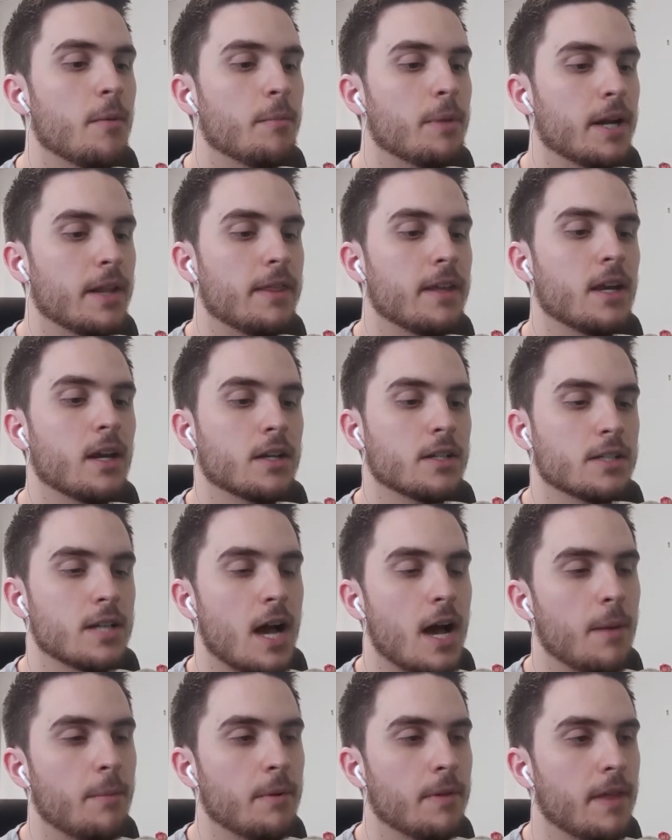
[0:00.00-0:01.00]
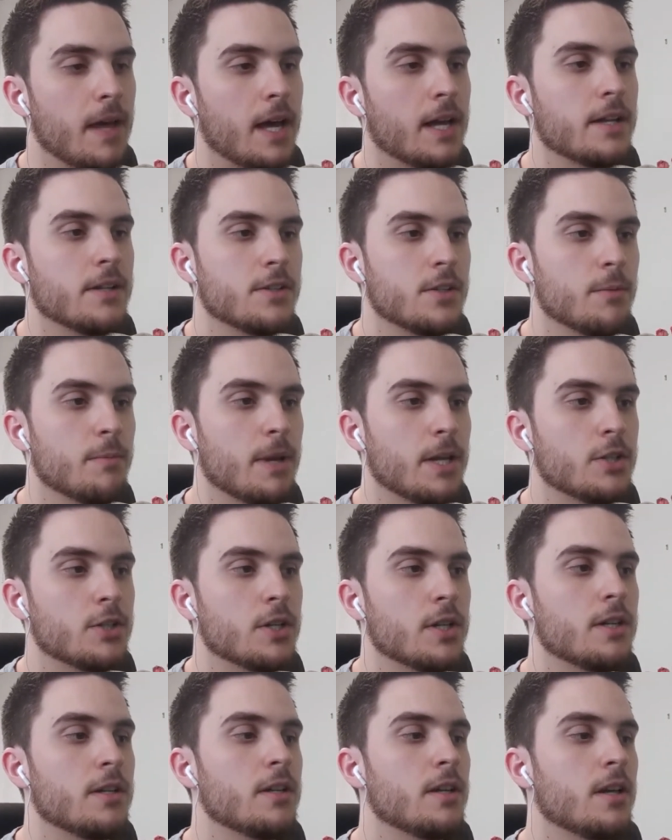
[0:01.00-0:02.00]
But I think on top of that, as you
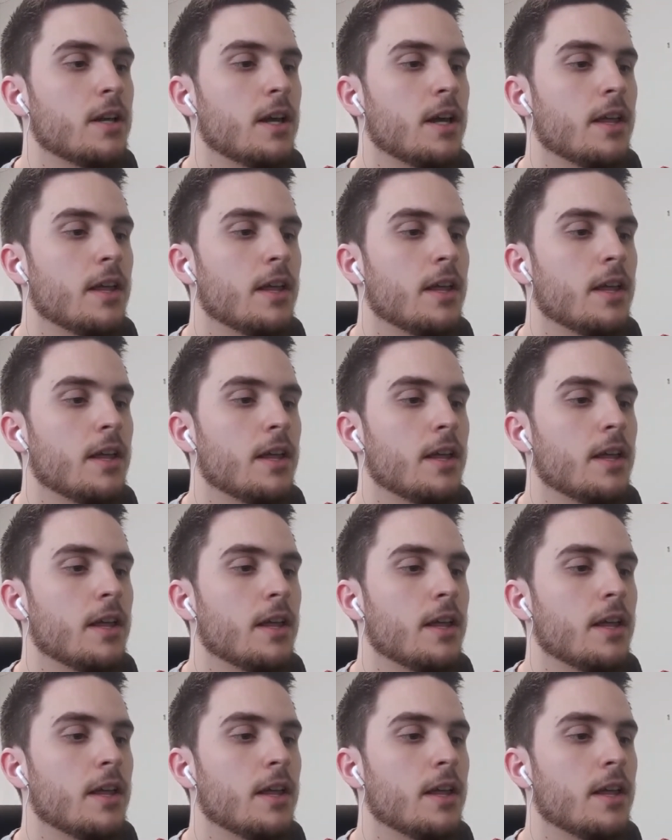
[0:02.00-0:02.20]
mentioned,